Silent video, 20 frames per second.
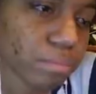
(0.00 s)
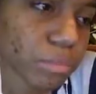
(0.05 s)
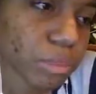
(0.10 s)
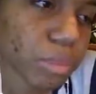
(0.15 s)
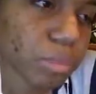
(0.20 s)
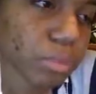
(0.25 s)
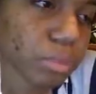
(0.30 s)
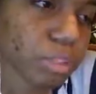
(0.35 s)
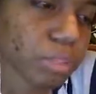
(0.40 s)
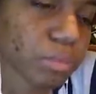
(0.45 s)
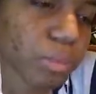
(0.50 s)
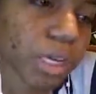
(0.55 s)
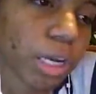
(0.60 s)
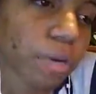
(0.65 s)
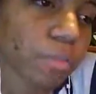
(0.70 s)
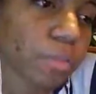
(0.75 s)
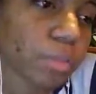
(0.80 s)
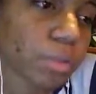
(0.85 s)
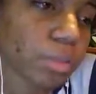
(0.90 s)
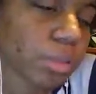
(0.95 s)
So just be
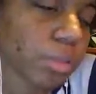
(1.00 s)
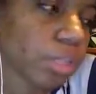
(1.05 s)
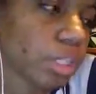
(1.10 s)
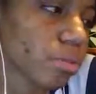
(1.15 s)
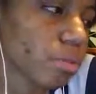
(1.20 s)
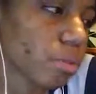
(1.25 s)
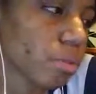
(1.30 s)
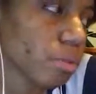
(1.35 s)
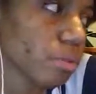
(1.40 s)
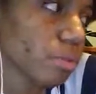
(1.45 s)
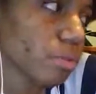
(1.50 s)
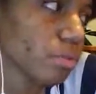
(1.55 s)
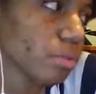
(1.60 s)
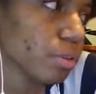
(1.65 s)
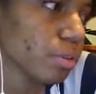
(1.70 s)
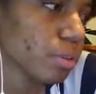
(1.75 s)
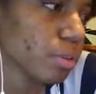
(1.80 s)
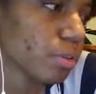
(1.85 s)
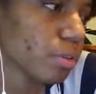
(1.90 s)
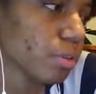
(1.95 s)
careful when you dispose of
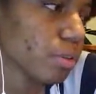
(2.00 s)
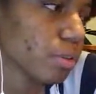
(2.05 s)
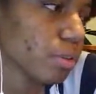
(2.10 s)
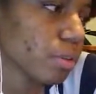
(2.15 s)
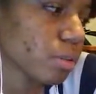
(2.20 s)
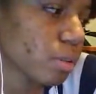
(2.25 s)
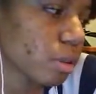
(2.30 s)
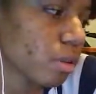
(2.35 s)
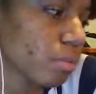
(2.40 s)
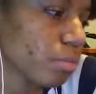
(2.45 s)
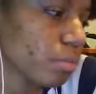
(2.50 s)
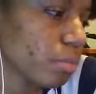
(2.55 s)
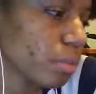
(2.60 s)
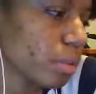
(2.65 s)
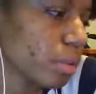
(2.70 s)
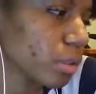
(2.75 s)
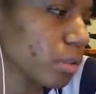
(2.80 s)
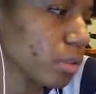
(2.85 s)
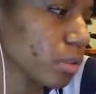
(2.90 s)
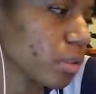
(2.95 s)
your needles and stuff.
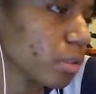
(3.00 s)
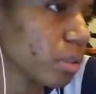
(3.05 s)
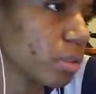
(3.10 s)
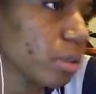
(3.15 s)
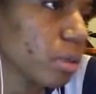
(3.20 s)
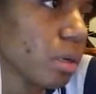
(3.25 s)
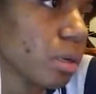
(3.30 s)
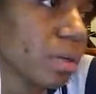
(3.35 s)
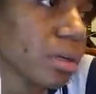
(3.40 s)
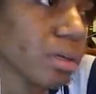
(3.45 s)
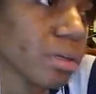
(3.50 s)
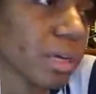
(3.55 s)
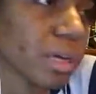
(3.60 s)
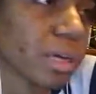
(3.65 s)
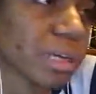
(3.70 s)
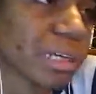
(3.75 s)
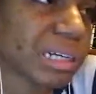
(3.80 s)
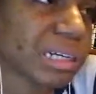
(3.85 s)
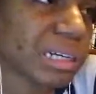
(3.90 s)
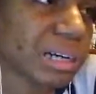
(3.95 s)
But
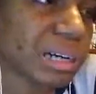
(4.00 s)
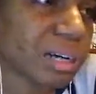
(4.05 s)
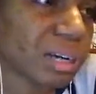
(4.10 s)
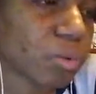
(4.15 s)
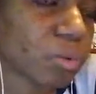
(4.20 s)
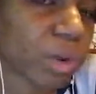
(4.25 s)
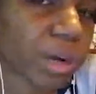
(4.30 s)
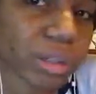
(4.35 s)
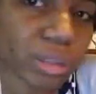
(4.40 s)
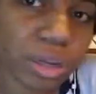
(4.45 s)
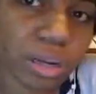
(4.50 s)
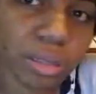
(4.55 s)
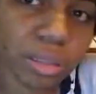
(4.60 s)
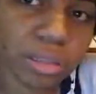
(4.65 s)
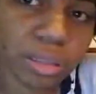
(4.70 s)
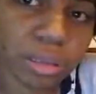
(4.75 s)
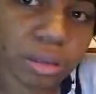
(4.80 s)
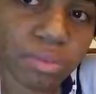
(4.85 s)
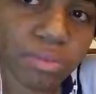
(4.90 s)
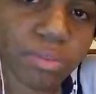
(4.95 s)
yeah, wear a lot of
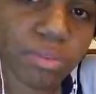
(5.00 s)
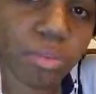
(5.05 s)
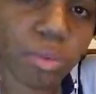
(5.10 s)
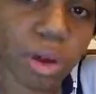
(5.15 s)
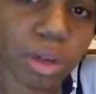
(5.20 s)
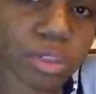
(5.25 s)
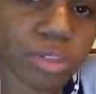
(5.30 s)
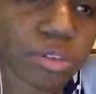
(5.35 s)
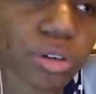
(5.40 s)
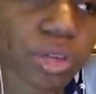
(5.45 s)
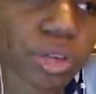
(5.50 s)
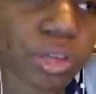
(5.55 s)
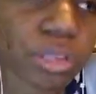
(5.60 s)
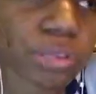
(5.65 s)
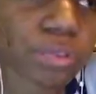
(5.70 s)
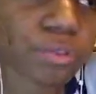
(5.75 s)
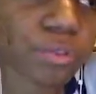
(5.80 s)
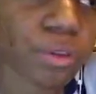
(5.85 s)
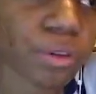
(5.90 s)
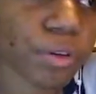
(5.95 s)
gloves, wash your
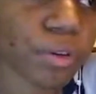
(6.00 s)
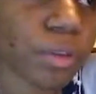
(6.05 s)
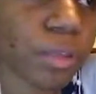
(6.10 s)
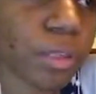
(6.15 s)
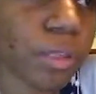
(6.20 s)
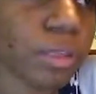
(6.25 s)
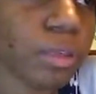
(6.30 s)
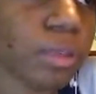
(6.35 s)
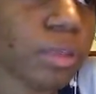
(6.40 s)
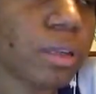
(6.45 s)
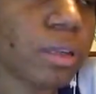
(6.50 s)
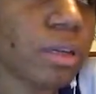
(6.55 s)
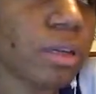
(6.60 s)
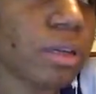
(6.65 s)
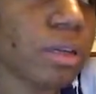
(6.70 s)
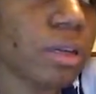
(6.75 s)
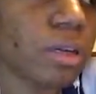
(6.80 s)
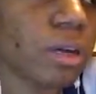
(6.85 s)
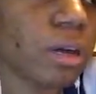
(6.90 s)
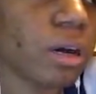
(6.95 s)
hands frequently,
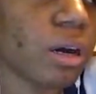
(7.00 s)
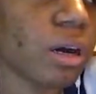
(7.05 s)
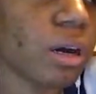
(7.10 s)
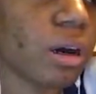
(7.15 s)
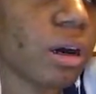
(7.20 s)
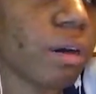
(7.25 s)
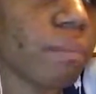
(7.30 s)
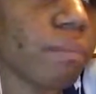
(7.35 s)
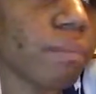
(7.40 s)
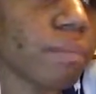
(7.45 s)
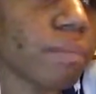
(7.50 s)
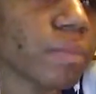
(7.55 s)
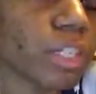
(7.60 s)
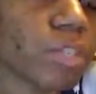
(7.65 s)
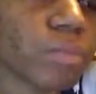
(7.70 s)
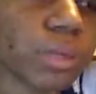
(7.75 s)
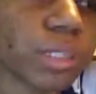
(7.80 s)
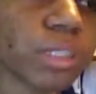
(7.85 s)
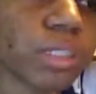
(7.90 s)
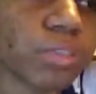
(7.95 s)

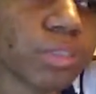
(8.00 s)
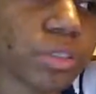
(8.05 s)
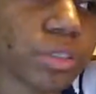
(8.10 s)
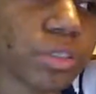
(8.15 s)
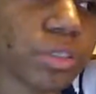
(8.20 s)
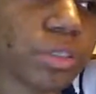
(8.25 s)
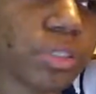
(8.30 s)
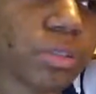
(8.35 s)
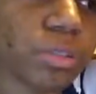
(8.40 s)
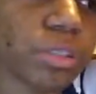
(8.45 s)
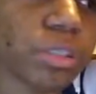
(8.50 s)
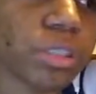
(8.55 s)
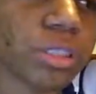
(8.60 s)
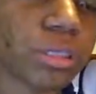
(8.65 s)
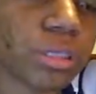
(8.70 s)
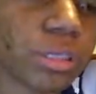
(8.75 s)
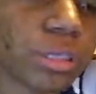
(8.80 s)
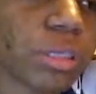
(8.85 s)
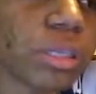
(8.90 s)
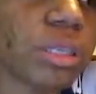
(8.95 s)
especially if you're new to it.
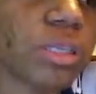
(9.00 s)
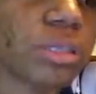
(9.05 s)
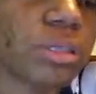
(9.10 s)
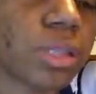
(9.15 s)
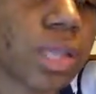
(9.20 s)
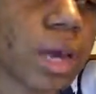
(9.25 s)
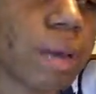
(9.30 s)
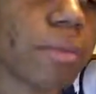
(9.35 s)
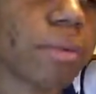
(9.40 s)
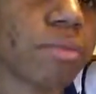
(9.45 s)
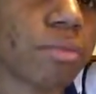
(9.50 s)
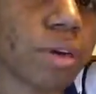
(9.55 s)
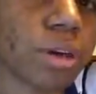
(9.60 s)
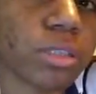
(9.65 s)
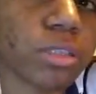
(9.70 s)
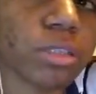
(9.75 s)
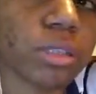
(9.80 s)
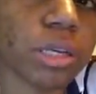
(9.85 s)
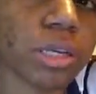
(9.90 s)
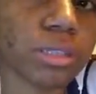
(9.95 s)
Just get into the habit of
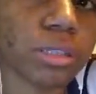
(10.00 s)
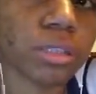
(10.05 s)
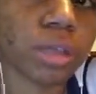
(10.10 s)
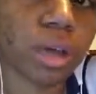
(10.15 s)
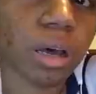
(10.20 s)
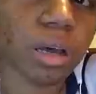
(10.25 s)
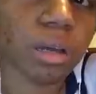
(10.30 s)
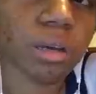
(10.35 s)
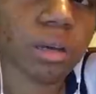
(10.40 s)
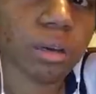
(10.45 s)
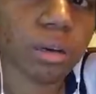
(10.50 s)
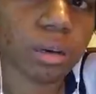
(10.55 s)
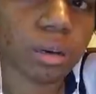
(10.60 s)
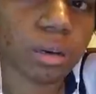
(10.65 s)
washing your hands a lot.